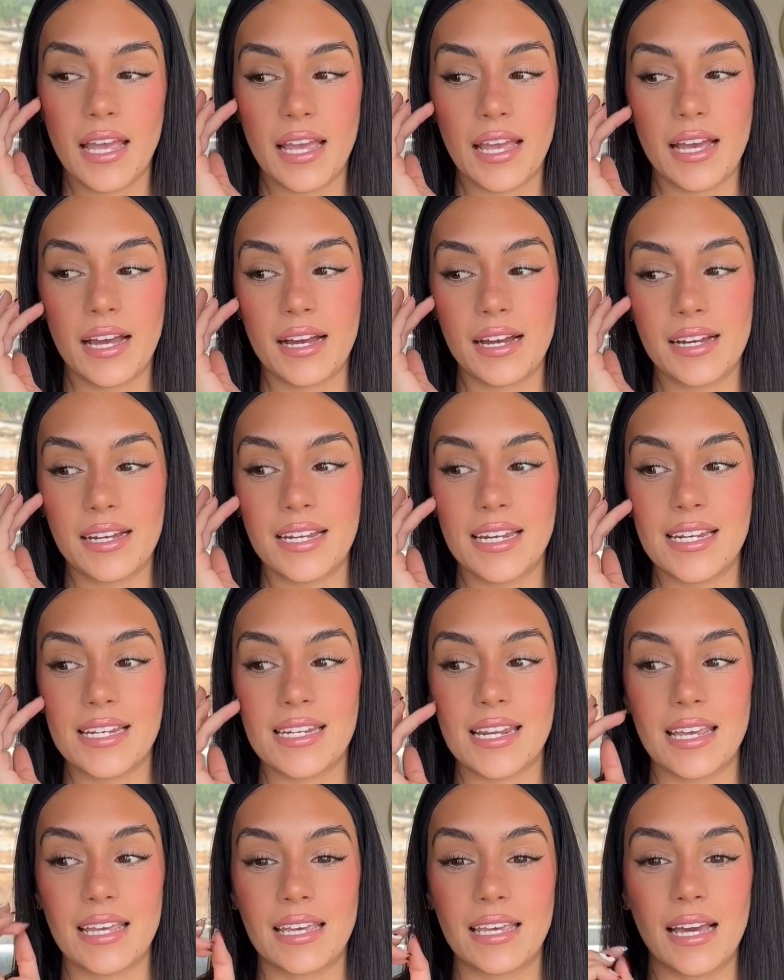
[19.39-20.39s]

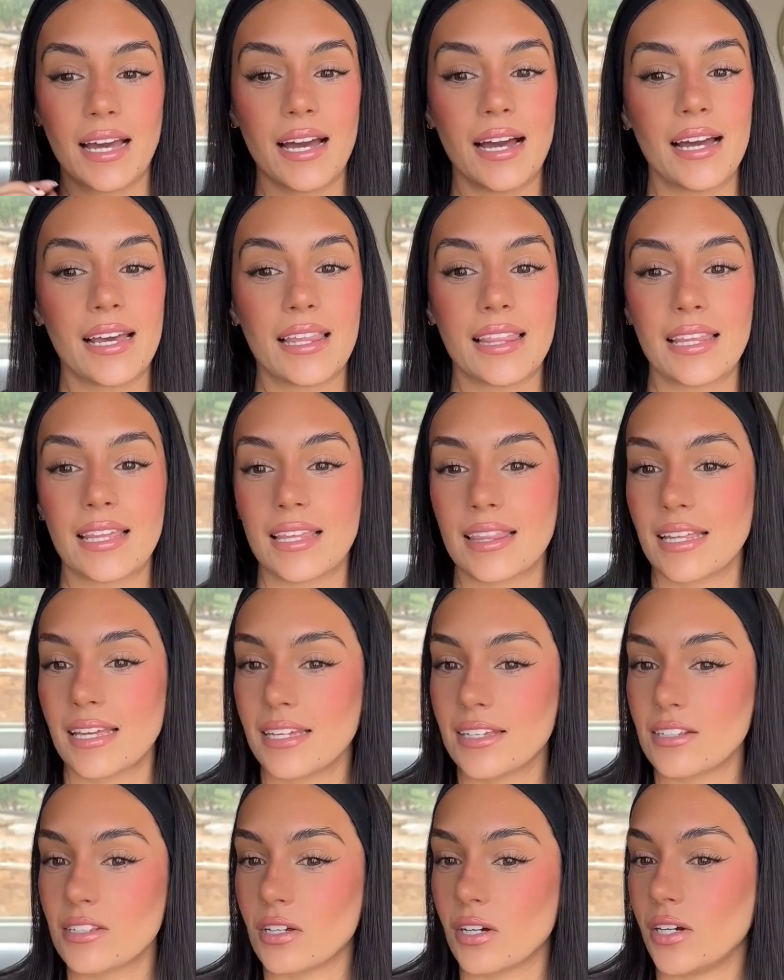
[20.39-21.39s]
And yeah, I think
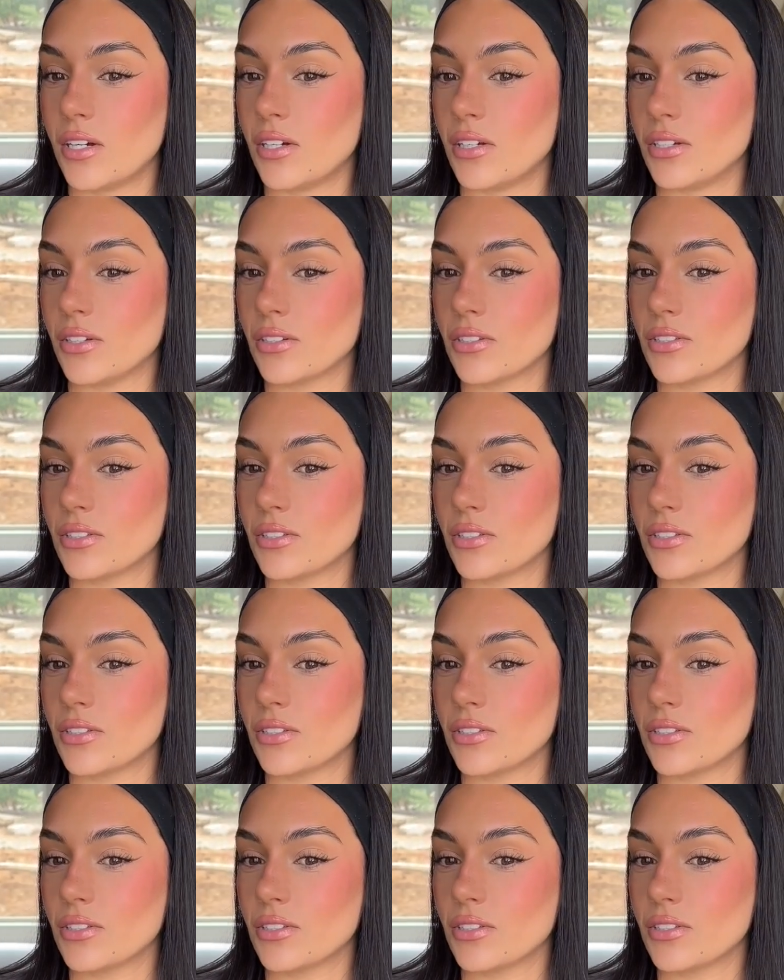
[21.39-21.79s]
that is all.